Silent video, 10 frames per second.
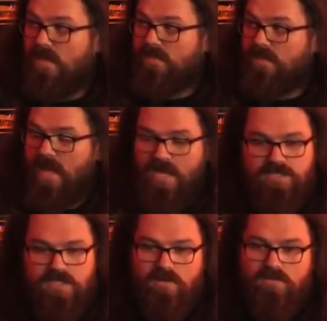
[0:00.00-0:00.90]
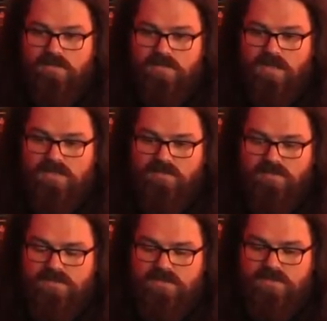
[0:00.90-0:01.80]
and hashed it out. The I think it
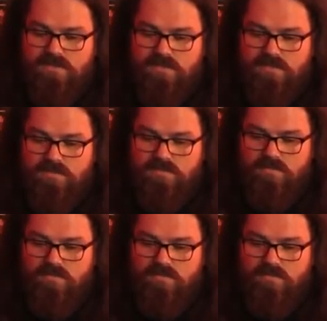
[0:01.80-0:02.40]
was the the